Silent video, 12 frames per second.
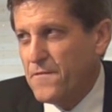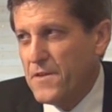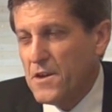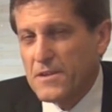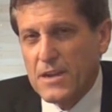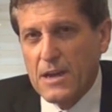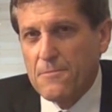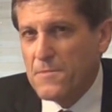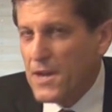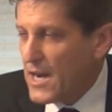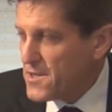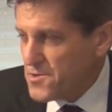feel that I'm
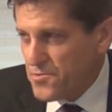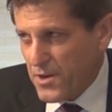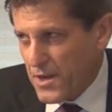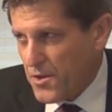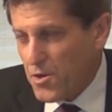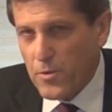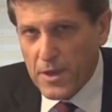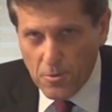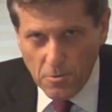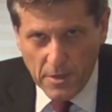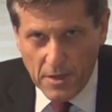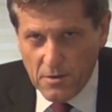not treating you
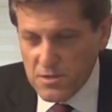equally,